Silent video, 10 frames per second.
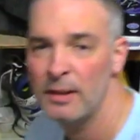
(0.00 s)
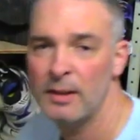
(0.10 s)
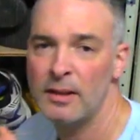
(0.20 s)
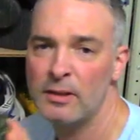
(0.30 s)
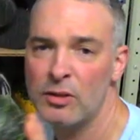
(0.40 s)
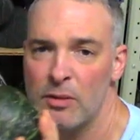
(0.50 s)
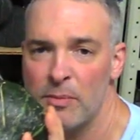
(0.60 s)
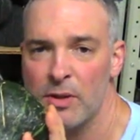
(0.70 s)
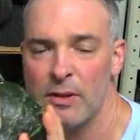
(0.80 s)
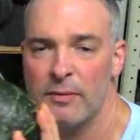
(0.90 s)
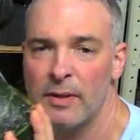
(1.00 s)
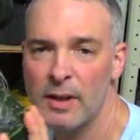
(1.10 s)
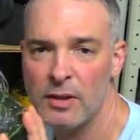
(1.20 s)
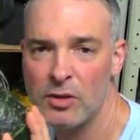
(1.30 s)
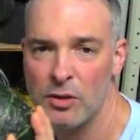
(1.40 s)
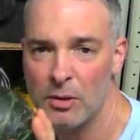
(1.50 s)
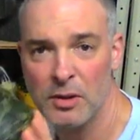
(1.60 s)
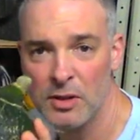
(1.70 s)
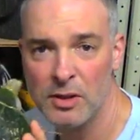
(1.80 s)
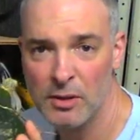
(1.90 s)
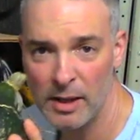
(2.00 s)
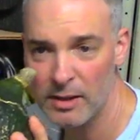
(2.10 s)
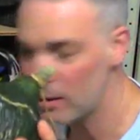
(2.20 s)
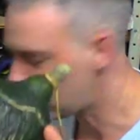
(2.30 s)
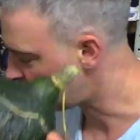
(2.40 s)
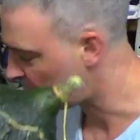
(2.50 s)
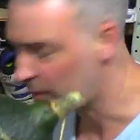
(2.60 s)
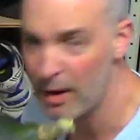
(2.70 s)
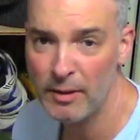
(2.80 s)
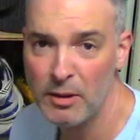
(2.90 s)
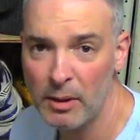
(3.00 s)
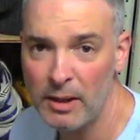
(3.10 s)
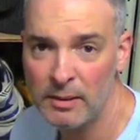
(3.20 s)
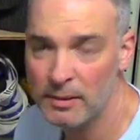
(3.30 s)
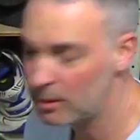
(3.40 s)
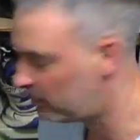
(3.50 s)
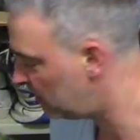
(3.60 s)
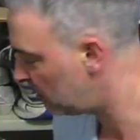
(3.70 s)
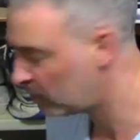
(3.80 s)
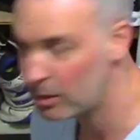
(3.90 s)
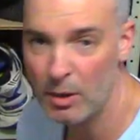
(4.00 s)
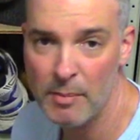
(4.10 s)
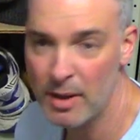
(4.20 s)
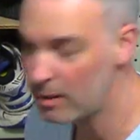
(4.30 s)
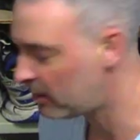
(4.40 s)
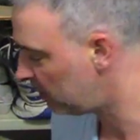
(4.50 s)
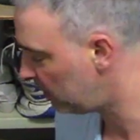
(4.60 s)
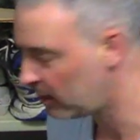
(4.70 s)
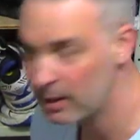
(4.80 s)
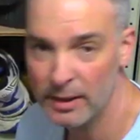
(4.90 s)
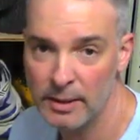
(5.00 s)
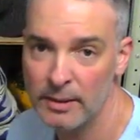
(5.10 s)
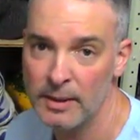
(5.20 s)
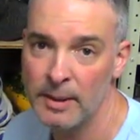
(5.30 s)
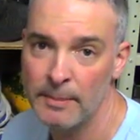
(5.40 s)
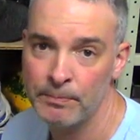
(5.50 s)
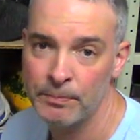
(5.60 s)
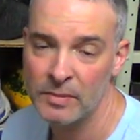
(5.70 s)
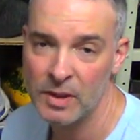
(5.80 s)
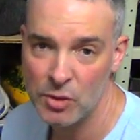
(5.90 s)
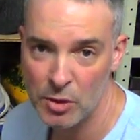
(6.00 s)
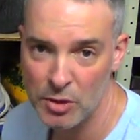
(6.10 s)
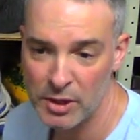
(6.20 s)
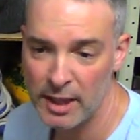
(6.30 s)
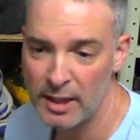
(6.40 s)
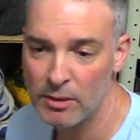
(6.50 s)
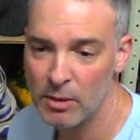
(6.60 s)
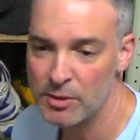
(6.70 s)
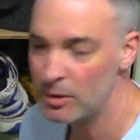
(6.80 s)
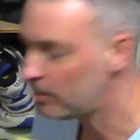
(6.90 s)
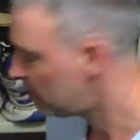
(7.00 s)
in terms of uh, storage, these are excellent so far anyway. They're, they're doing way better than the, uh, the Georgia Candy Roaster,